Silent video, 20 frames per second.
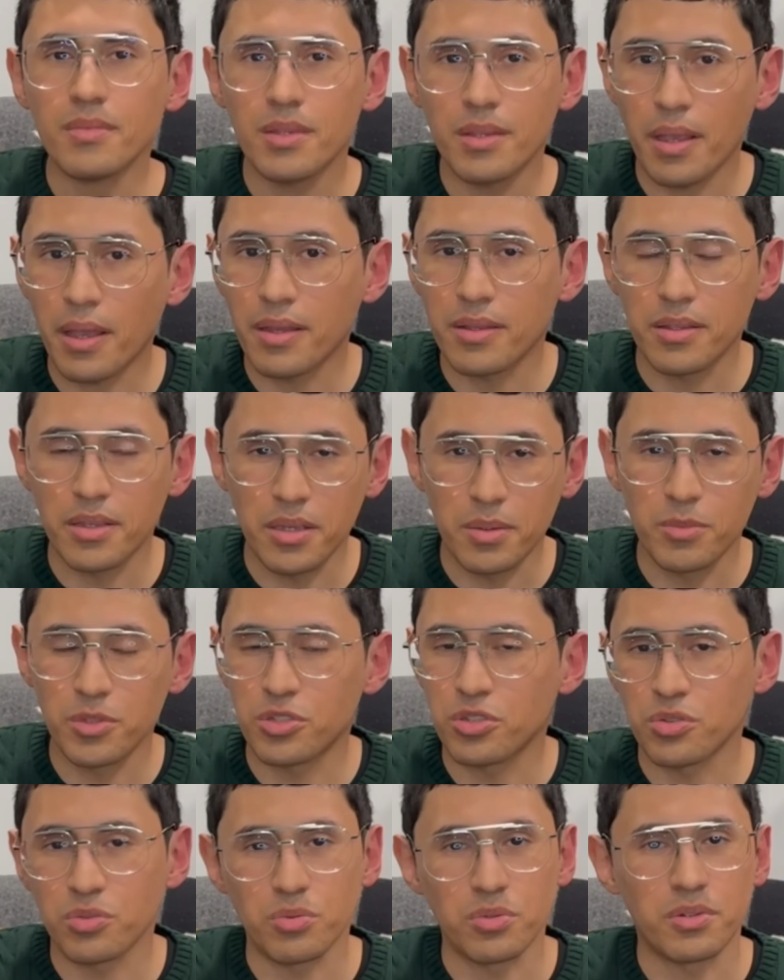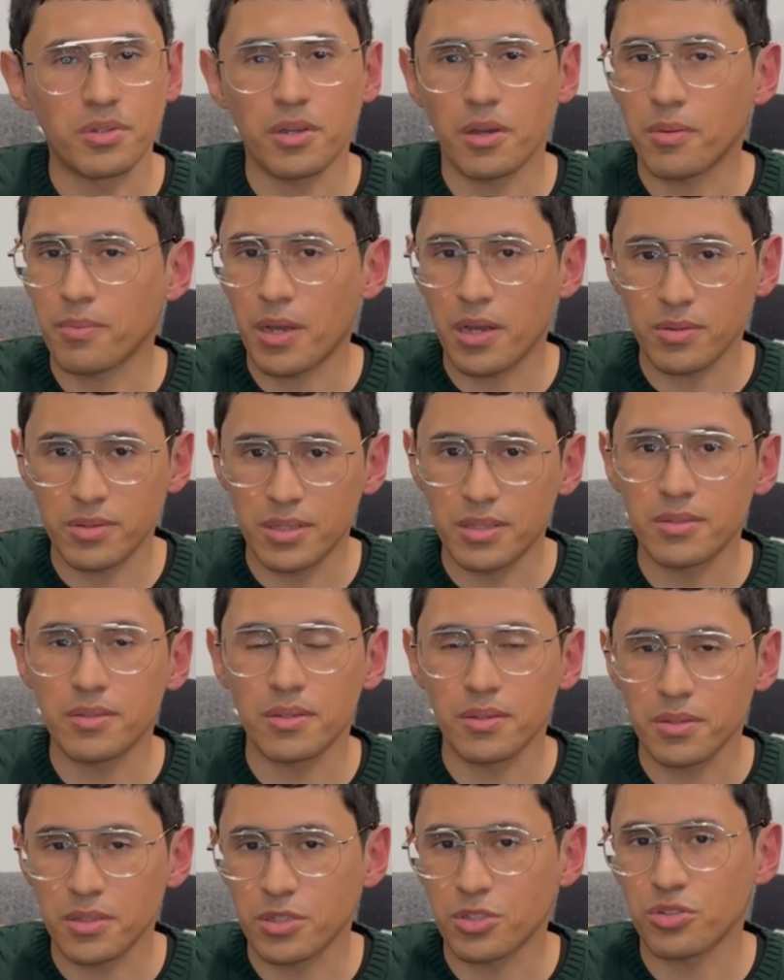And the images would come out
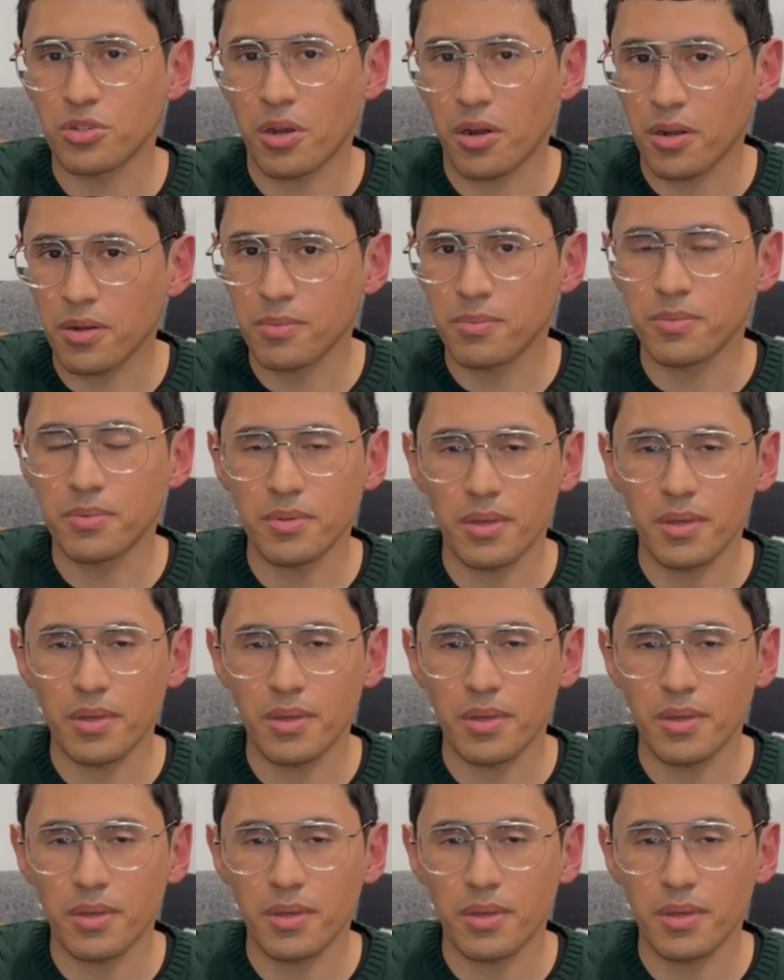decently sharp,